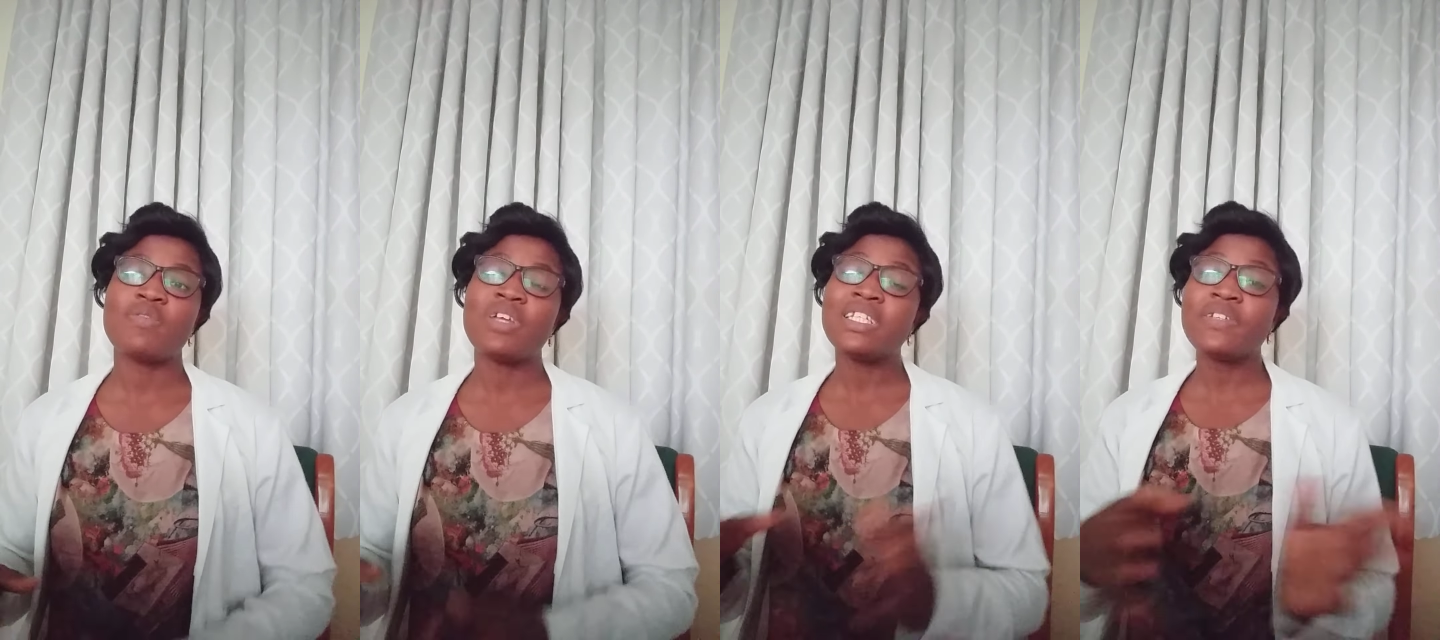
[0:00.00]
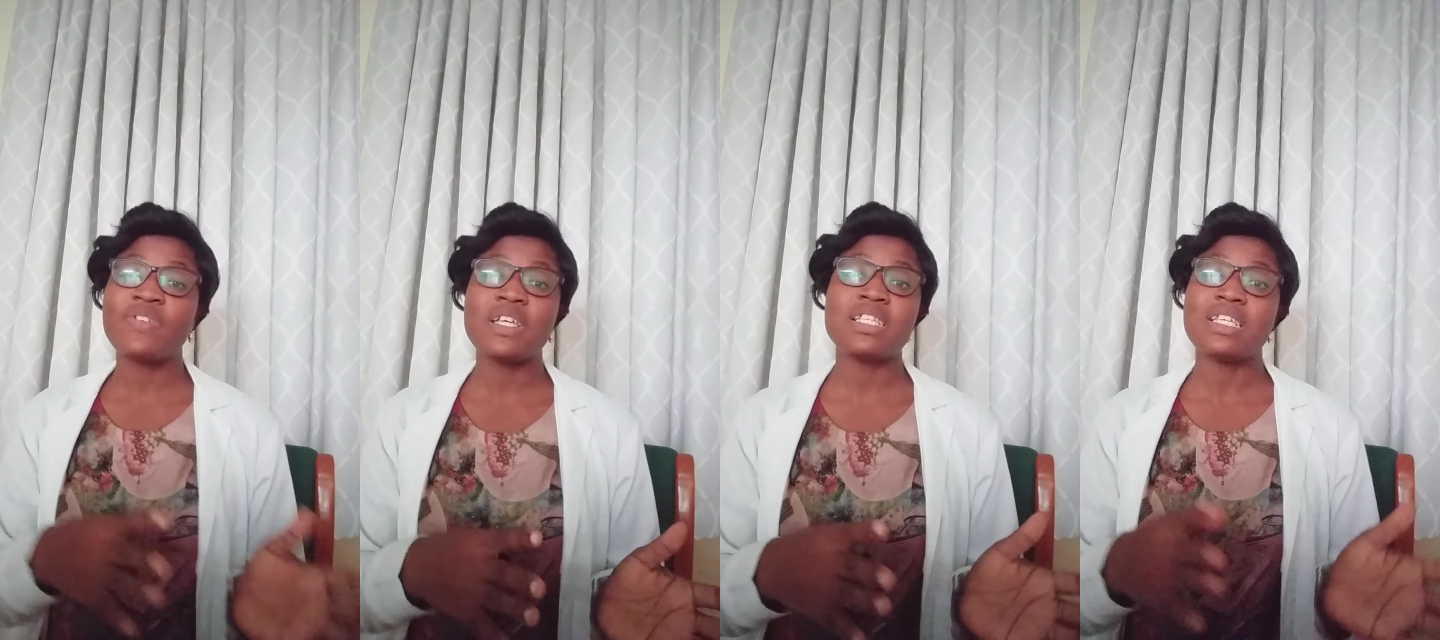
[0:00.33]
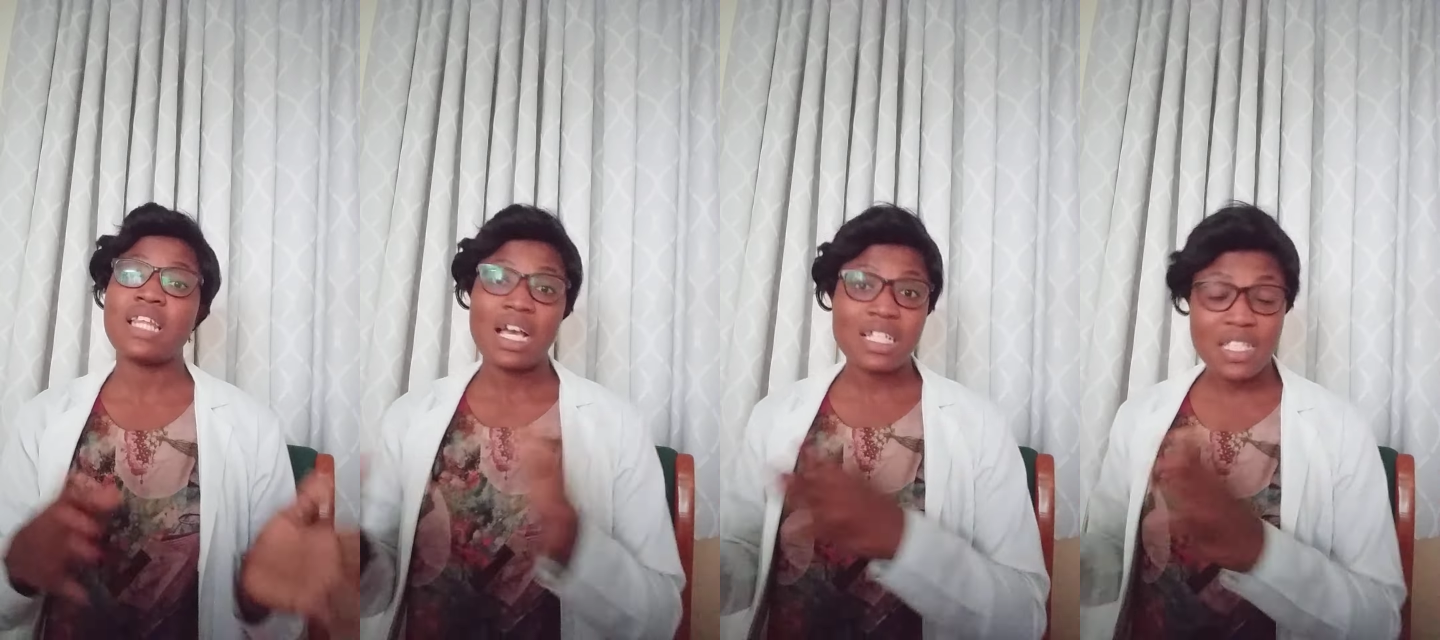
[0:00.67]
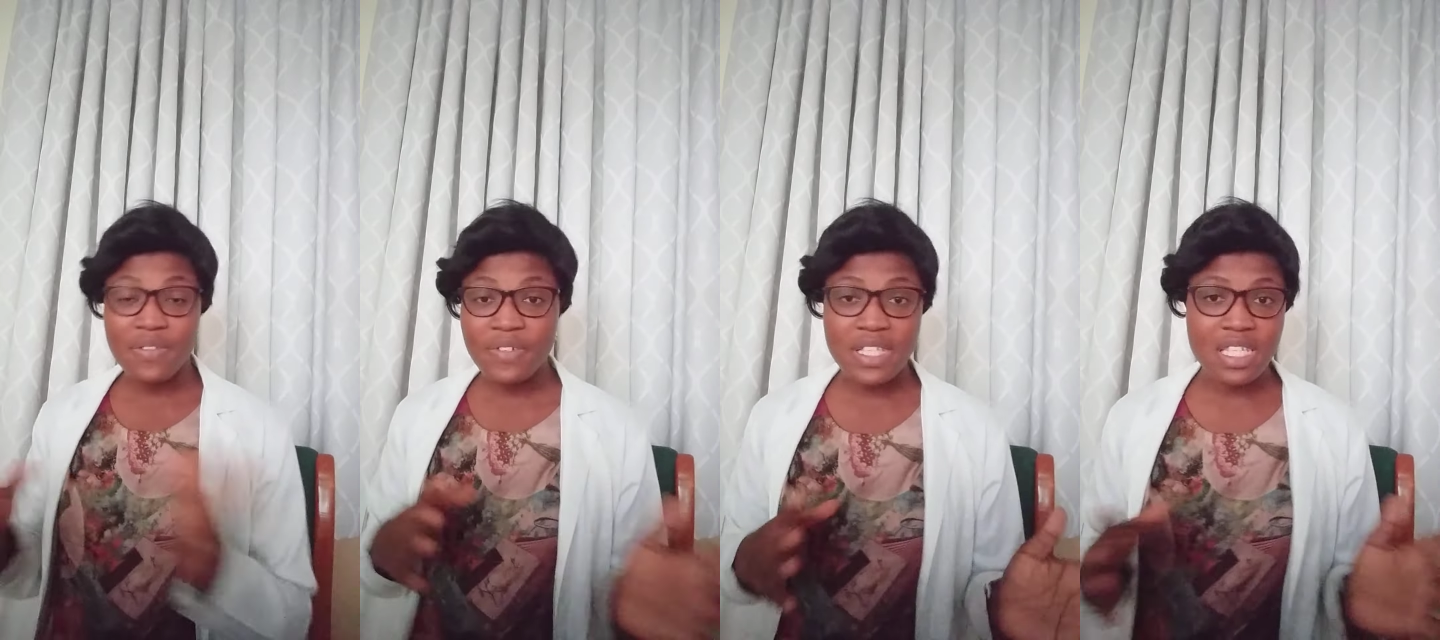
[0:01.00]
of the difference in
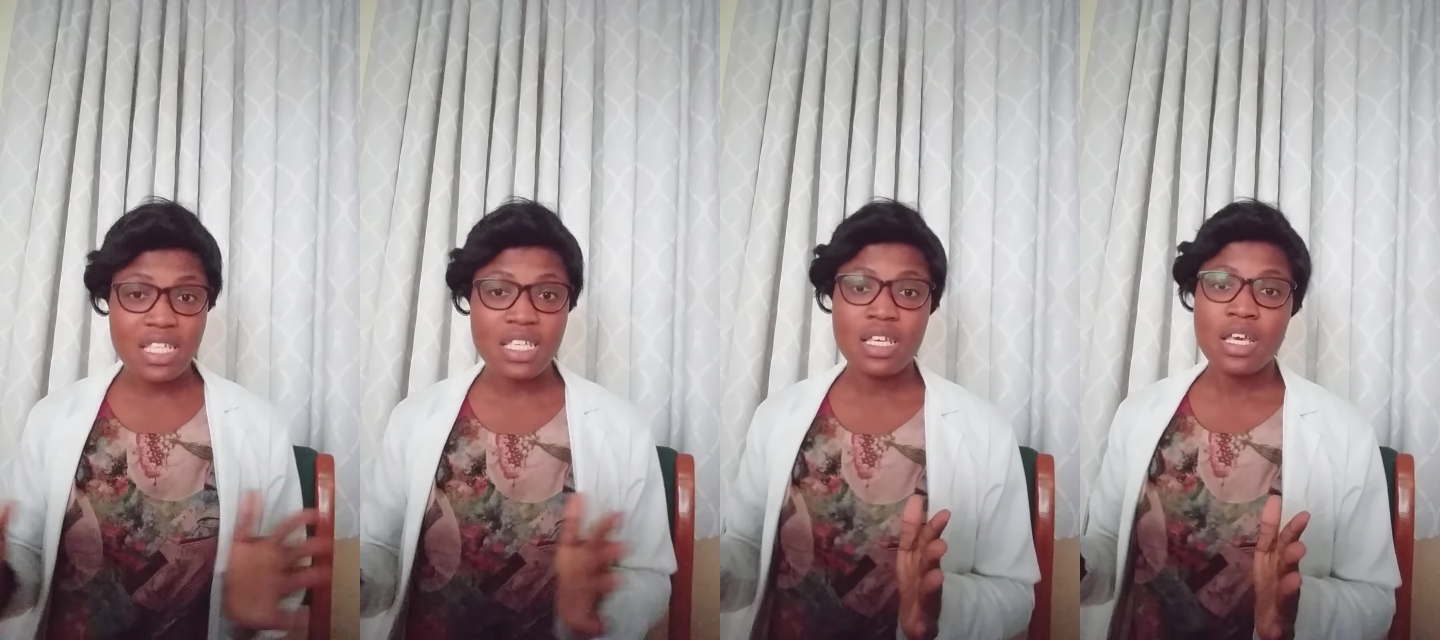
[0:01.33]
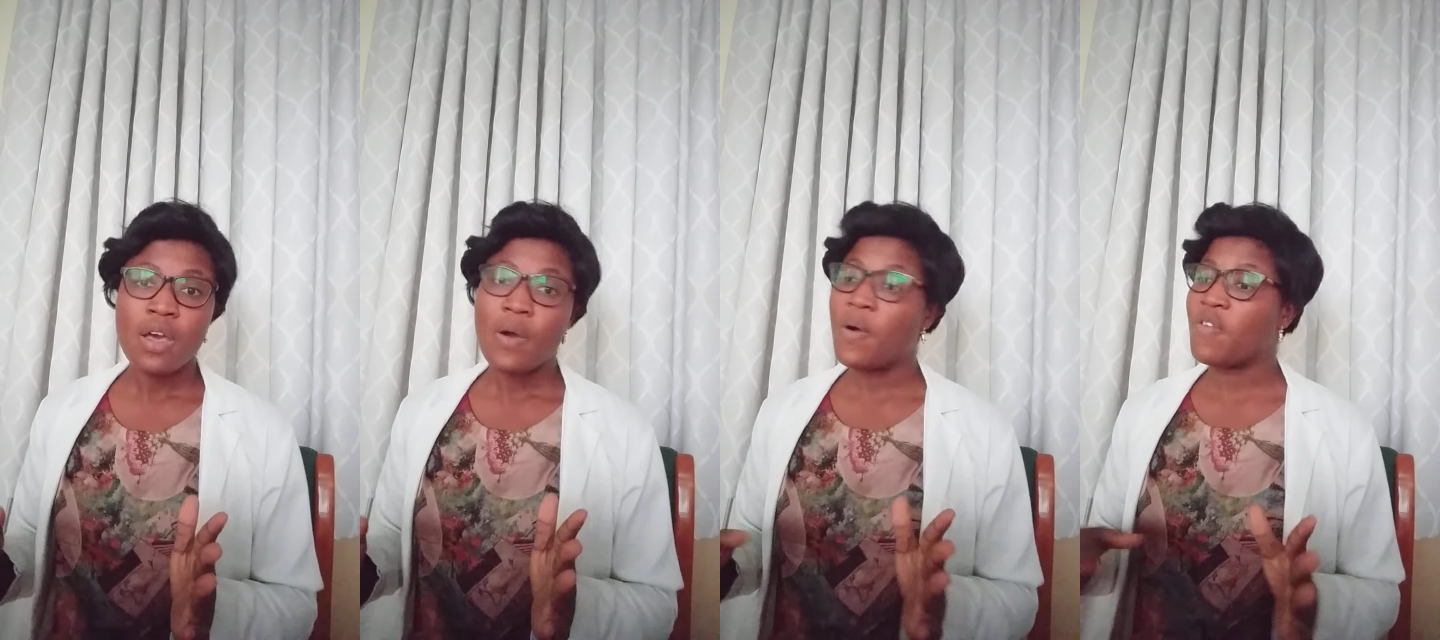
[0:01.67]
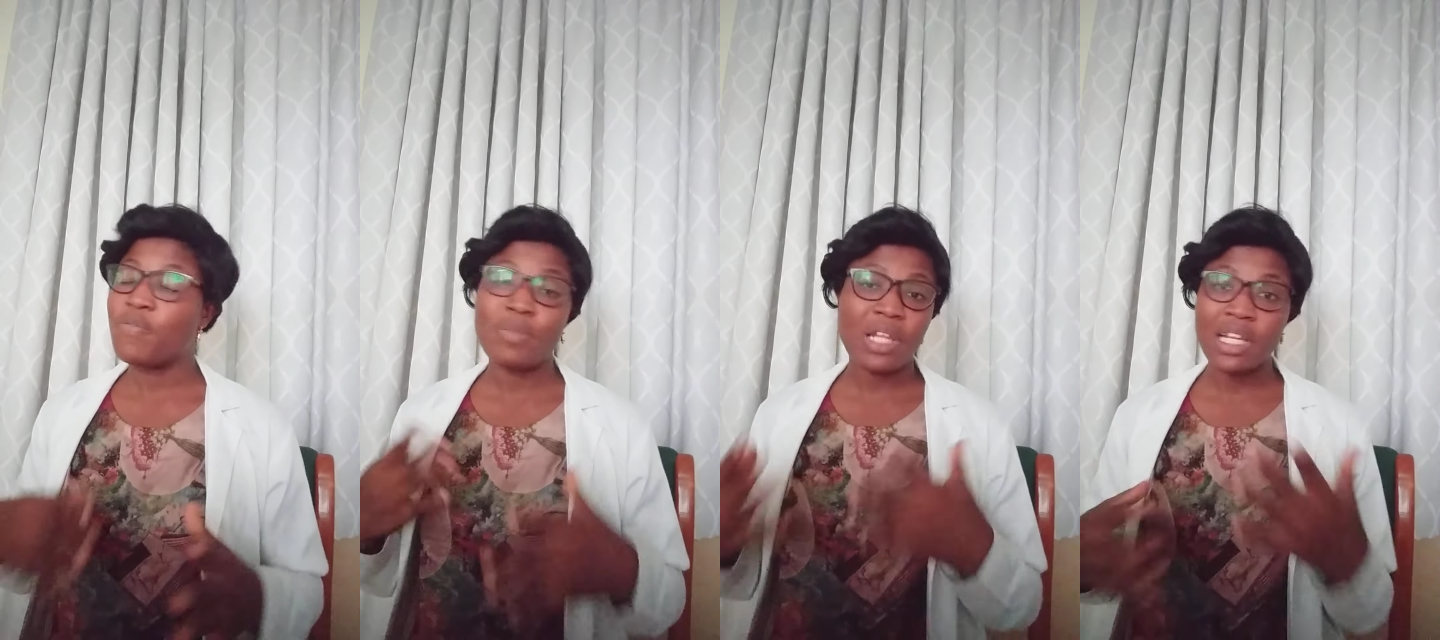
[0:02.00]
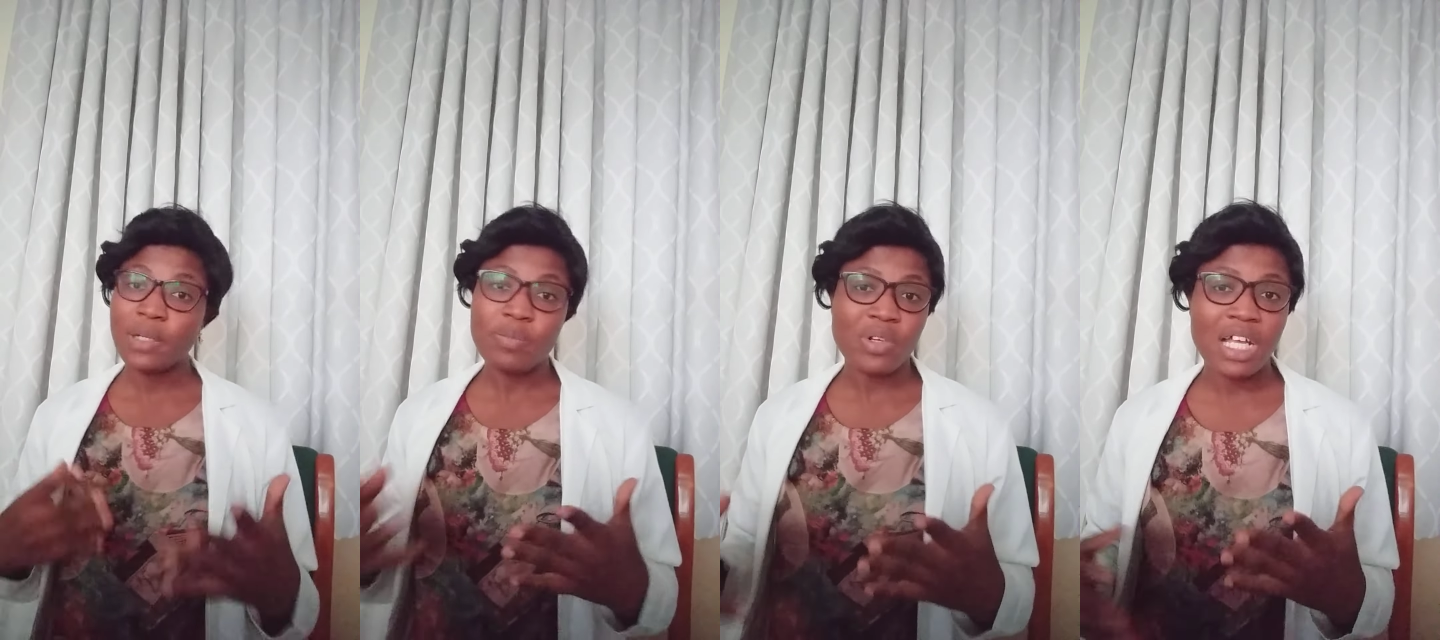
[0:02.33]
activity of
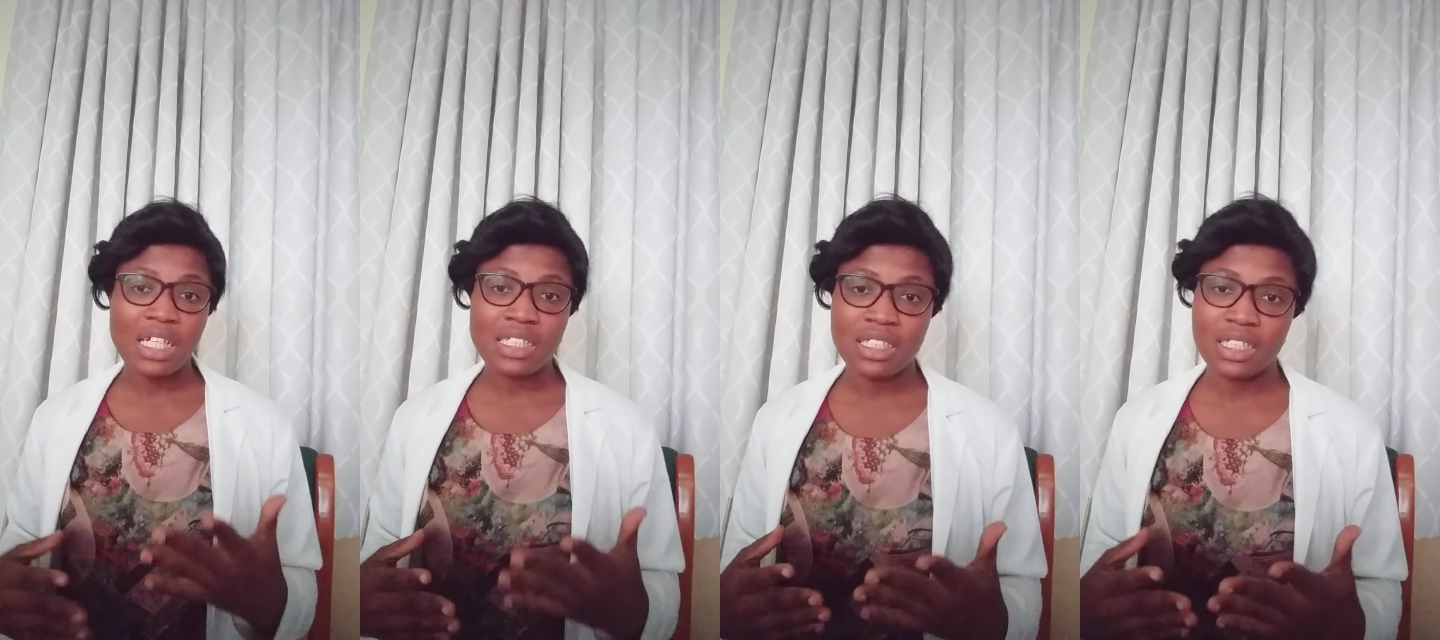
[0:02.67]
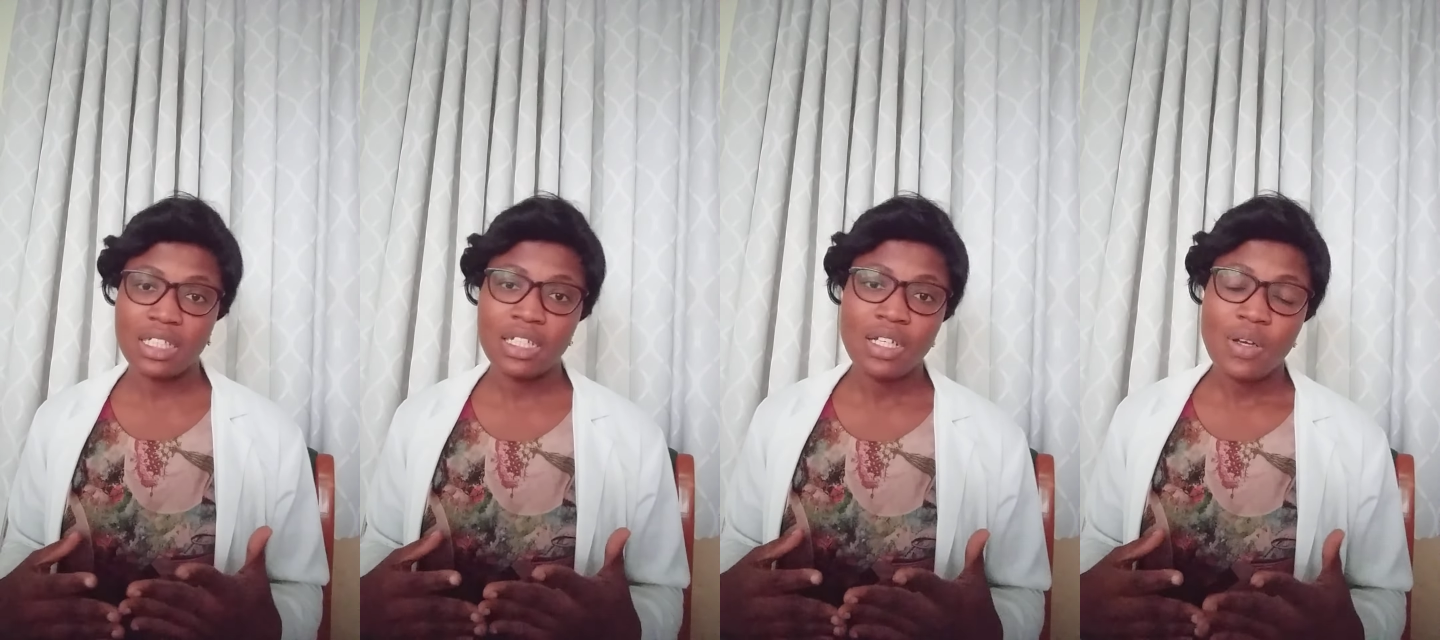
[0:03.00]
melanin production.